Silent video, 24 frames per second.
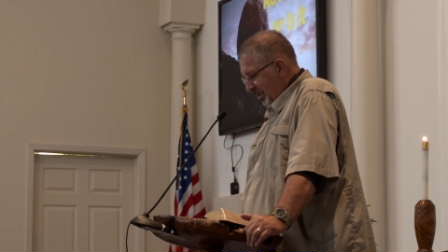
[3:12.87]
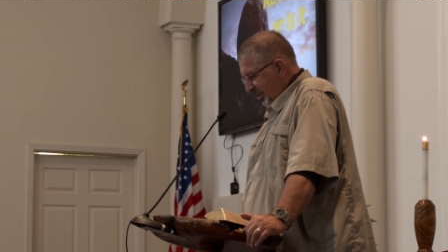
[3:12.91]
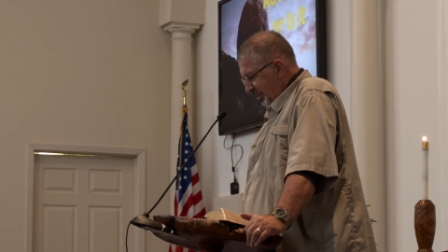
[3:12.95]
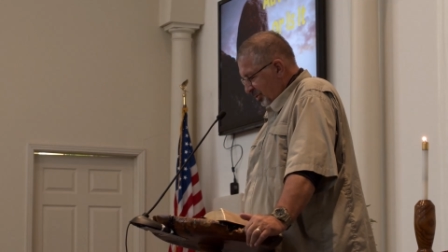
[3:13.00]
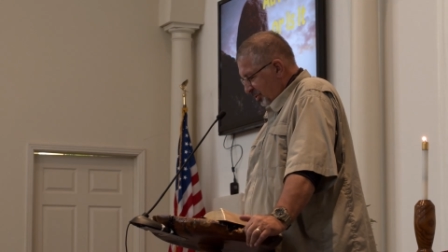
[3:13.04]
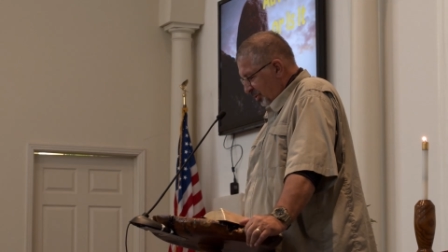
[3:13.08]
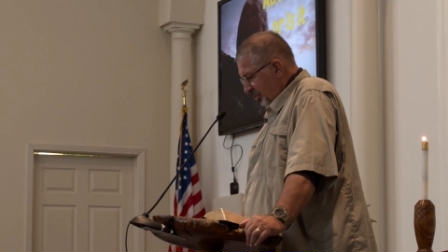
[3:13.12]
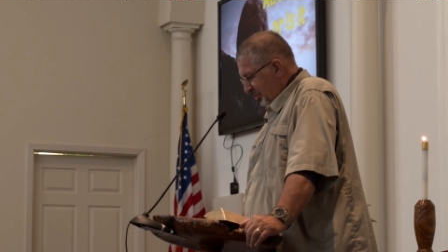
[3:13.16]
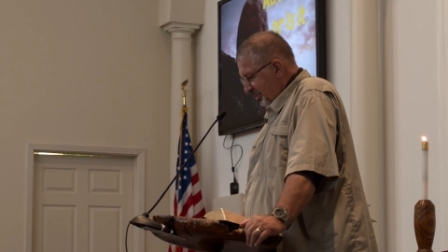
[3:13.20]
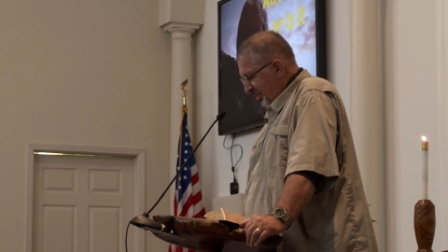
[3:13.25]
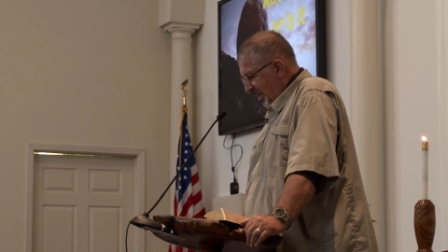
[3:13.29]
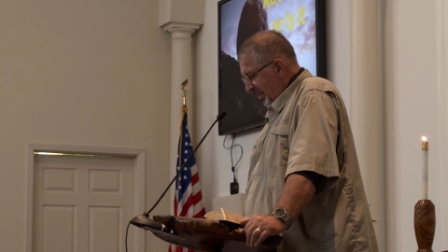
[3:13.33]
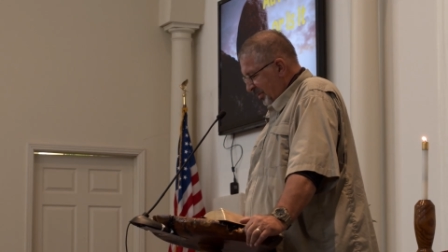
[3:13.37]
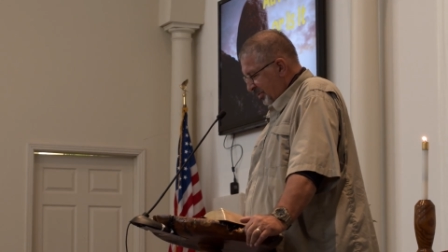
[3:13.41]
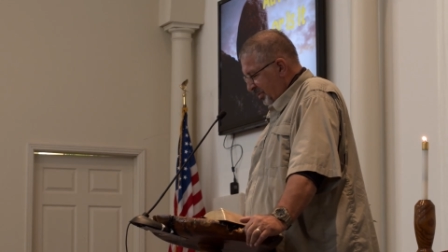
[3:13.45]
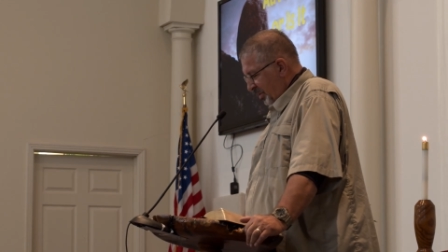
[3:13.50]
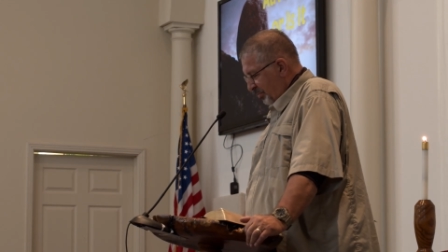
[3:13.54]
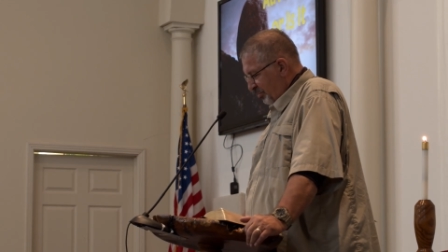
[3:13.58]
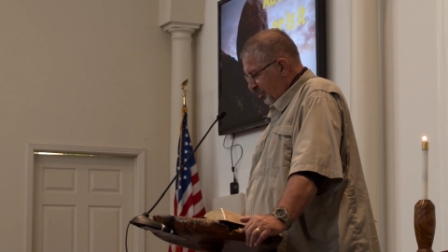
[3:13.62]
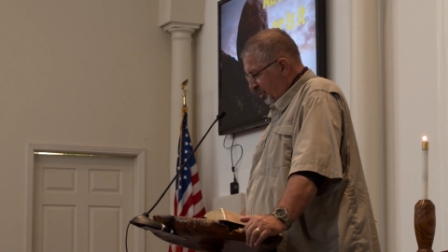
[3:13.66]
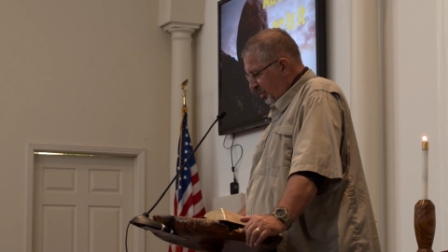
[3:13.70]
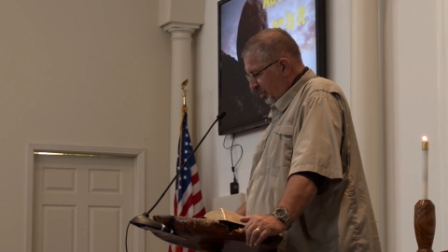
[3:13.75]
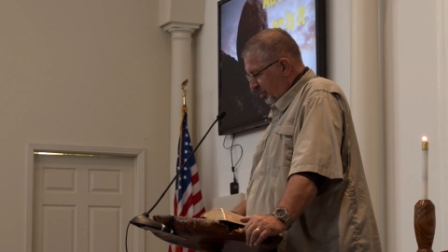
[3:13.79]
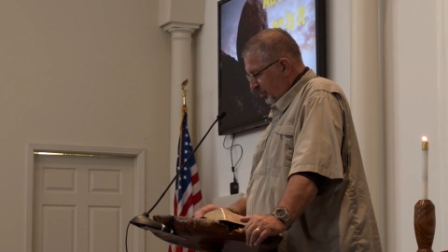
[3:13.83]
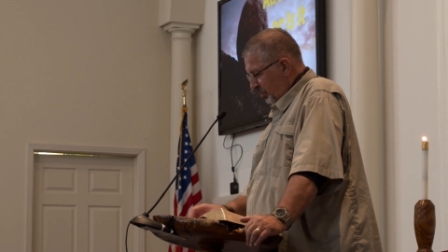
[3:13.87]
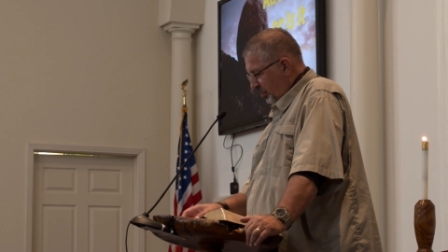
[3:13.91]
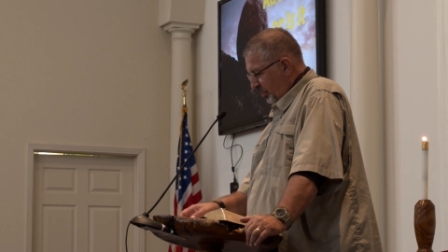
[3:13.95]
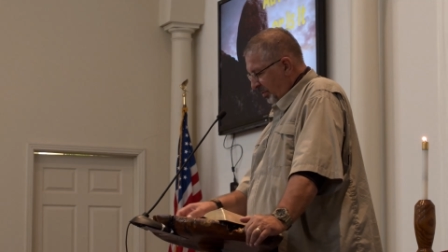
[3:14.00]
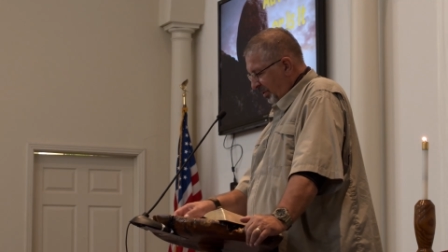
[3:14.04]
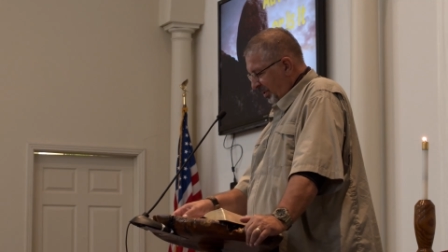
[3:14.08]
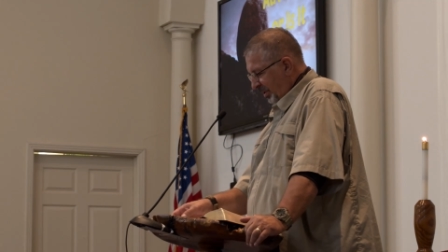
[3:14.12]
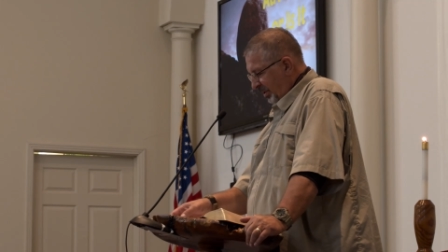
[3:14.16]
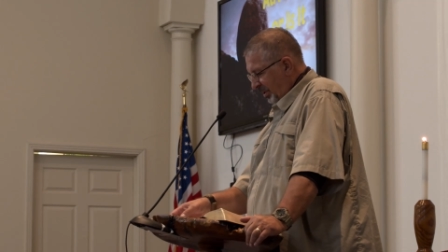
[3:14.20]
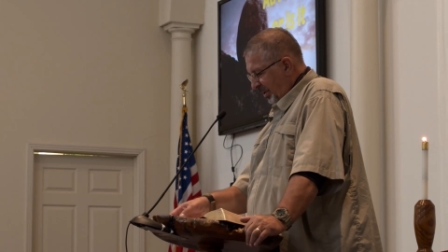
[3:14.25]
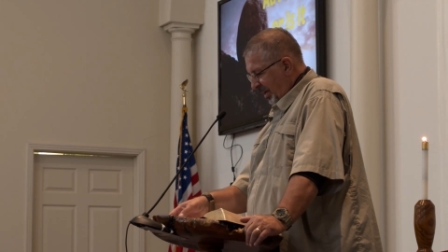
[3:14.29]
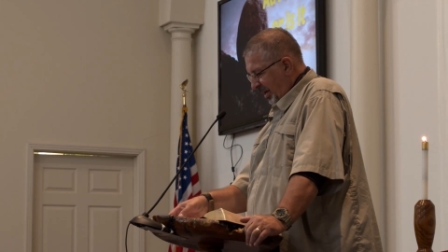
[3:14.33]
So it's not somebody you
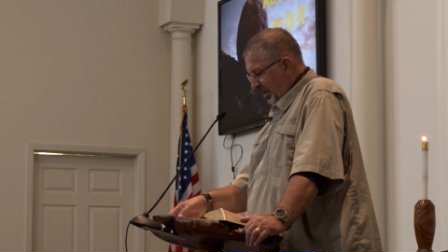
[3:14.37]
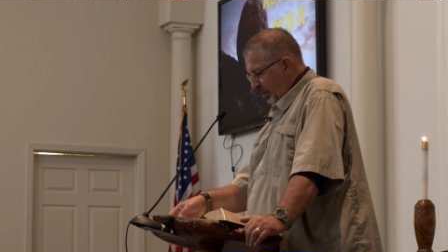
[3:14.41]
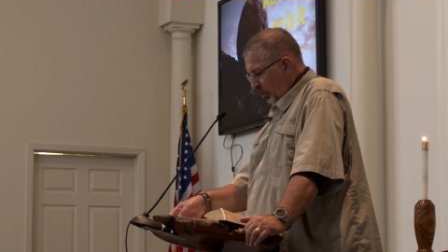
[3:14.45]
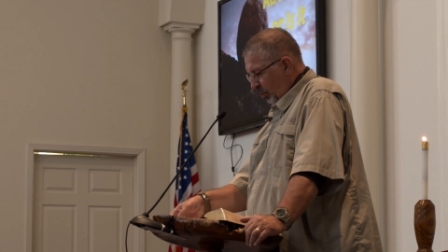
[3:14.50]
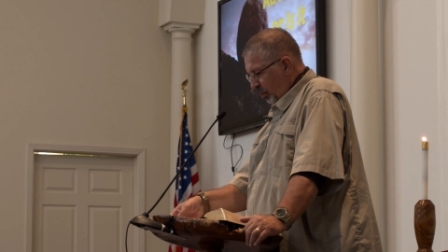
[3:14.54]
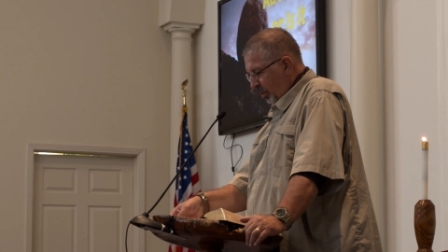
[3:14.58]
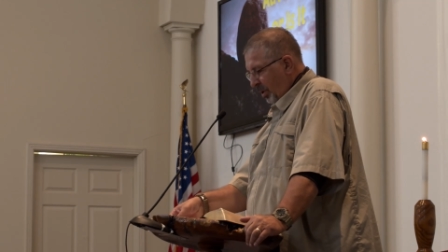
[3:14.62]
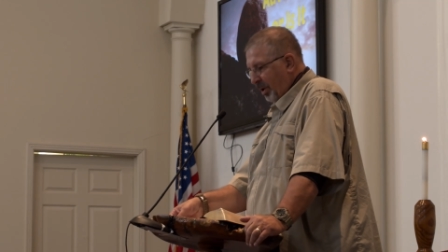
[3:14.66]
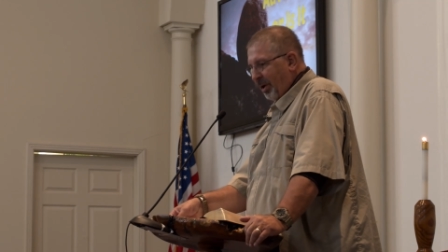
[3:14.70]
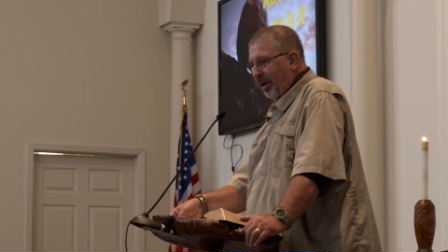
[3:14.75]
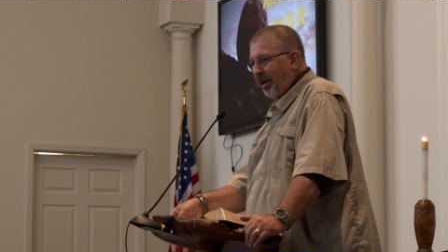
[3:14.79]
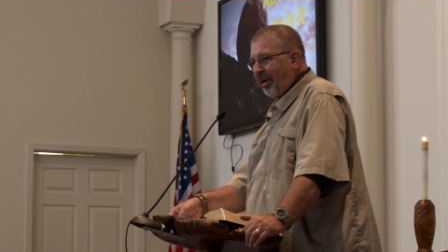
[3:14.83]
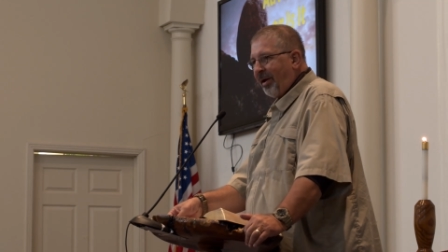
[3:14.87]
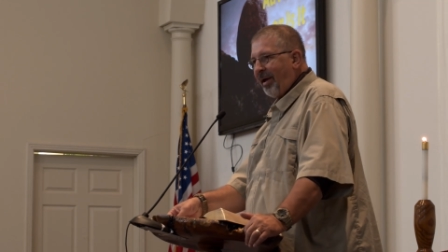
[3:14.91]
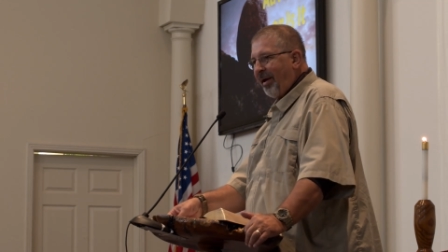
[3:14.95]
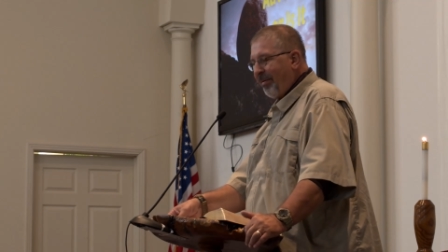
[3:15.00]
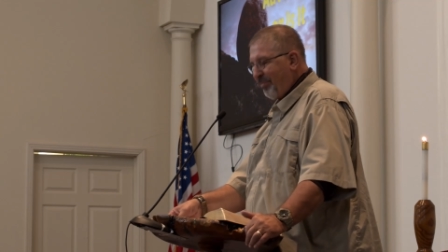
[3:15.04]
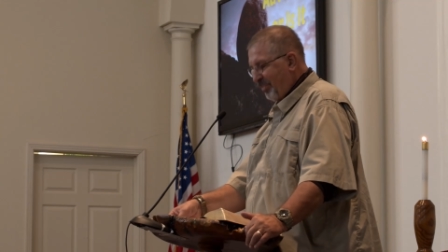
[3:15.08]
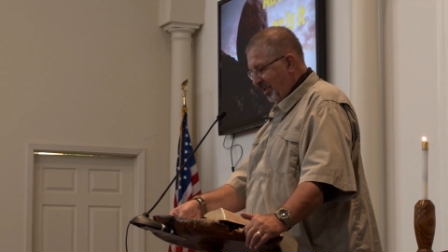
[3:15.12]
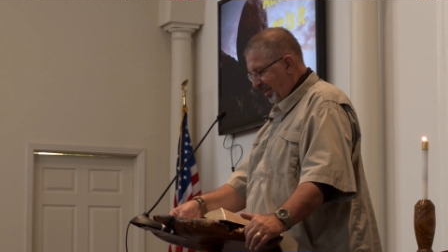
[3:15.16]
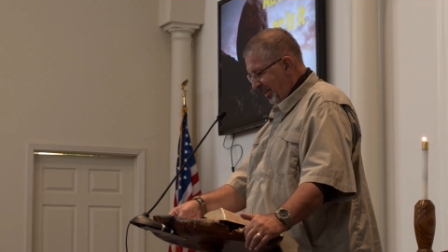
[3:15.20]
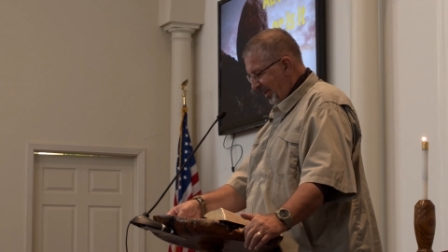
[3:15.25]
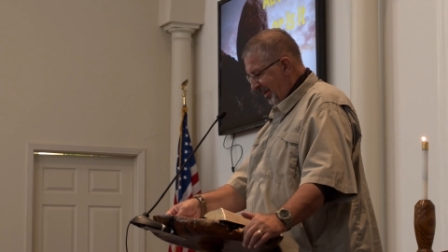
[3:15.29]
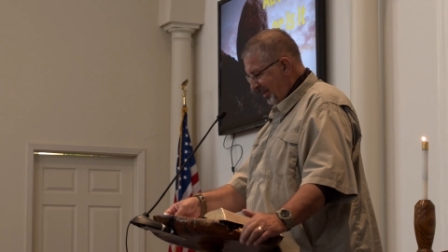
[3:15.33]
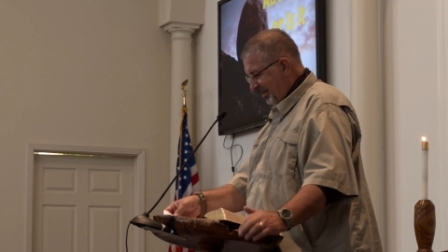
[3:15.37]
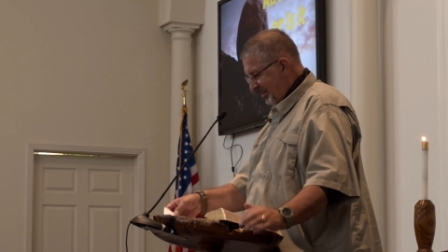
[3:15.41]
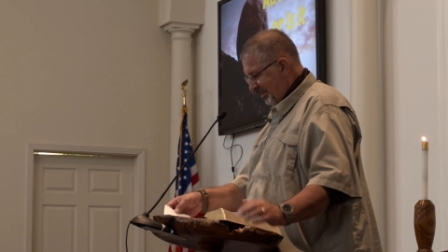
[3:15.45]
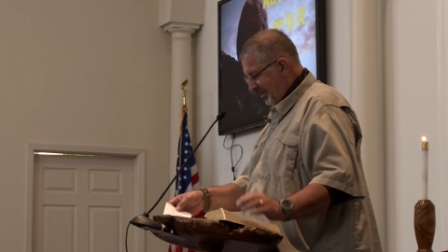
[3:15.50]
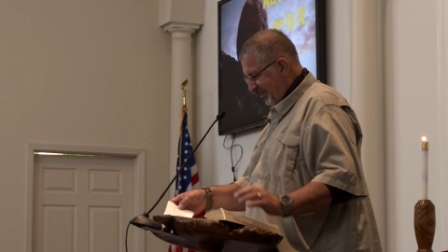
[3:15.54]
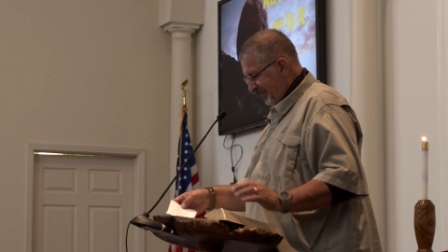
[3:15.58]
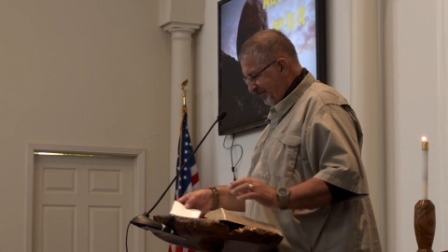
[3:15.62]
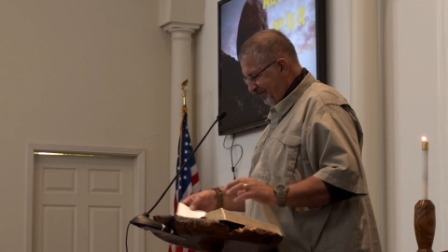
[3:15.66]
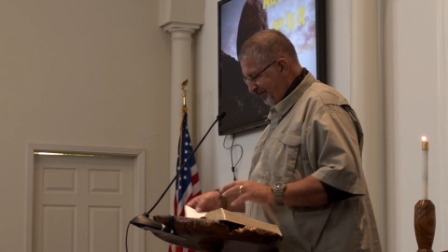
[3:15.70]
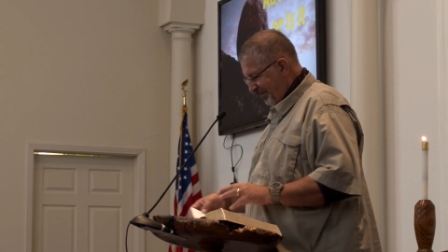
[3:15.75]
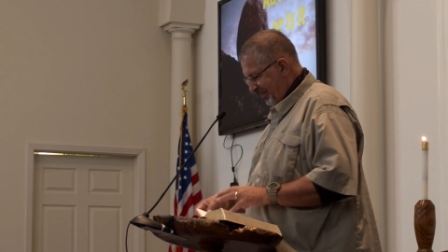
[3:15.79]
really kind of want to emulate.